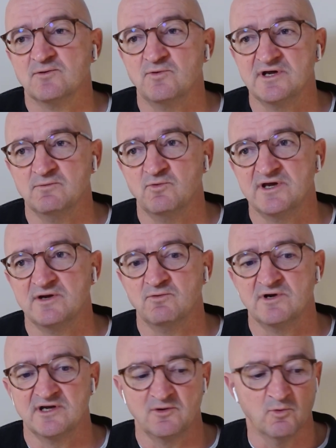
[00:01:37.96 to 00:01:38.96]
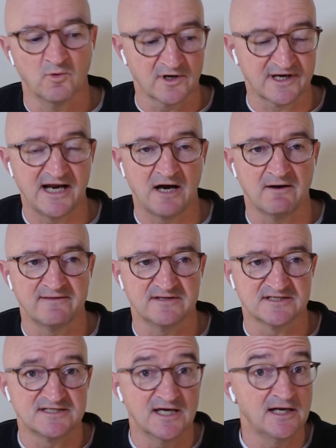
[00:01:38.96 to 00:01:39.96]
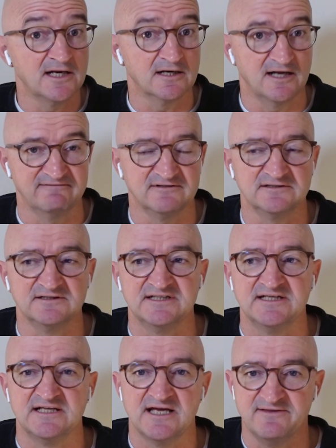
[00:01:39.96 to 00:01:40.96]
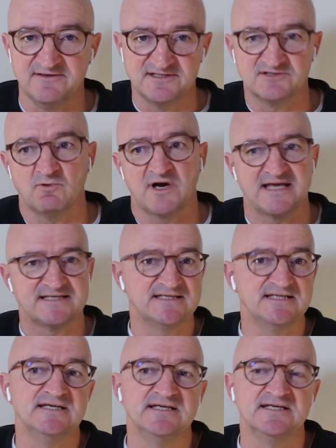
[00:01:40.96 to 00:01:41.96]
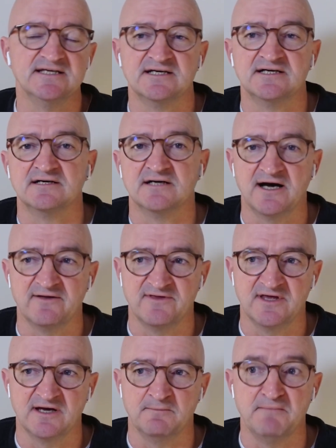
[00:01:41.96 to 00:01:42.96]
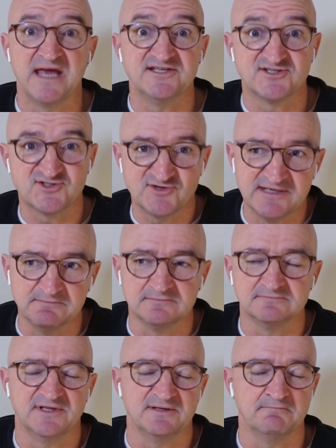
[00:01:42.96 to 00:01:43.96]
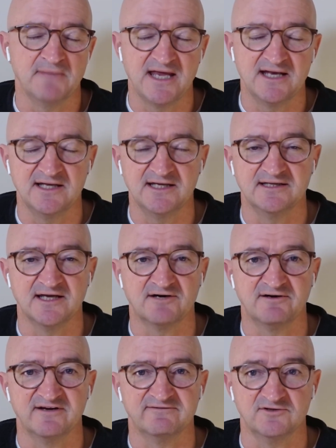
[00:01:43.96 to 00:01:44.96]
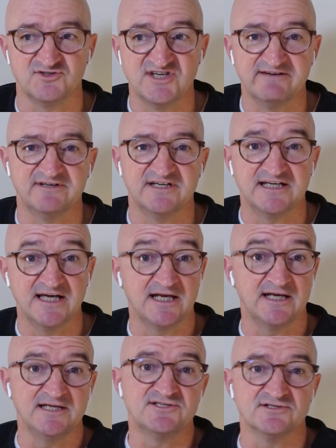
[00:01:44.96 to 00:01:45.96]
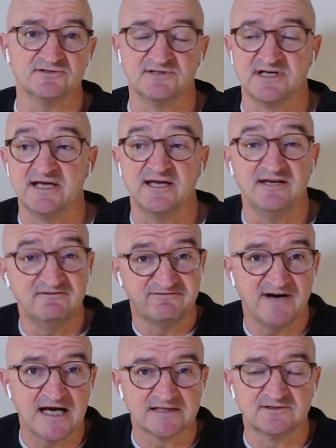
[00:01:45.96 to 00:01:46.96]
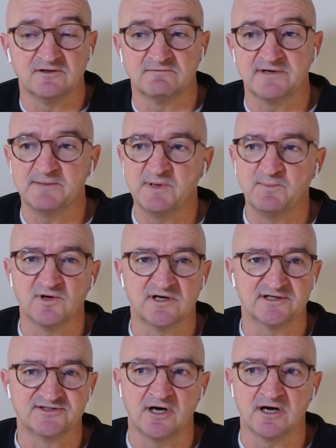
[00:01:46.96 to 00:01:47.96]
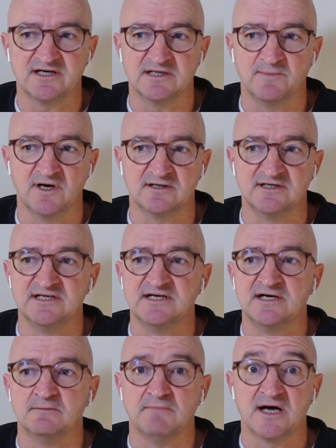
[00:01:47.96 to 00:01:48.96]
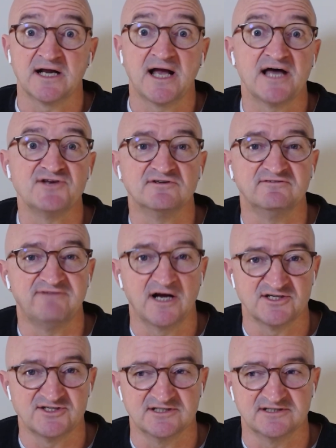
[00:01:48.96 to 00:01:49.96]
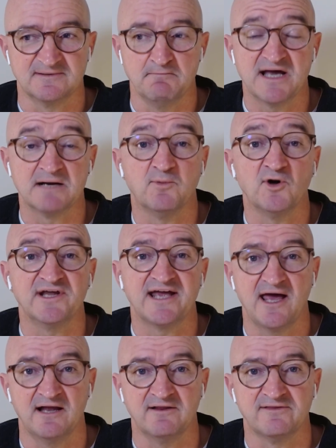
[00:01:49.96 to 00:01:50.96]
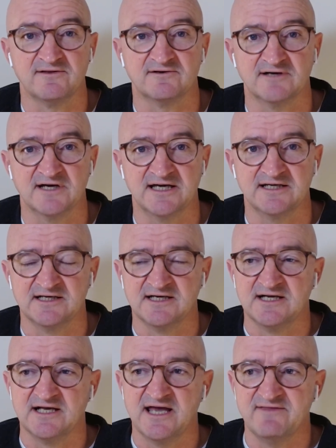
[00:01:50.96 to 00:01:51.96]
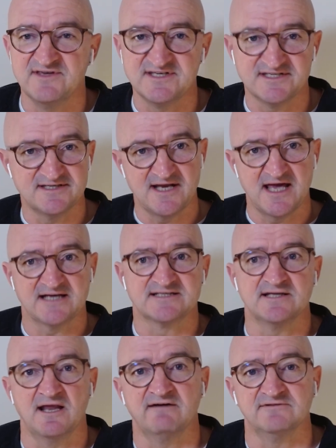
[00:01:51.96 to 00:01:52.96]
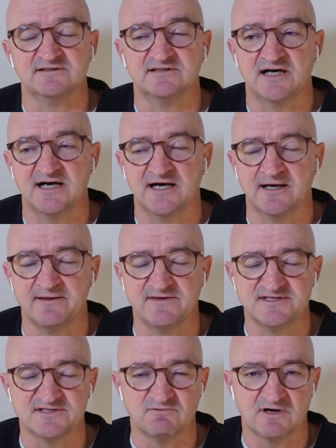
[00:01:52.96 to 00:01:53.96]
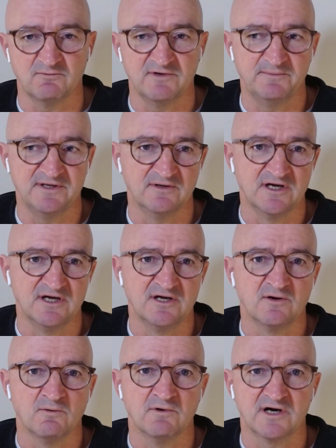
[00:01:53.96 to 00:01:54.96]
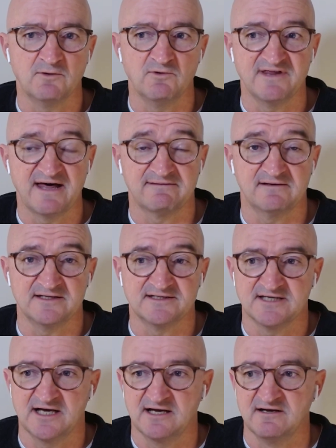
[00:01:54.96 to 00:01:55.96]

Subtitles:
We work now at the cellular level. And this is what I see the mainstream, mainly in the area of longevity, getting into. In fact, already people are talking about mitochondrial function, metabolic health, right? And this is the next level. And this is what we've been working with athletes.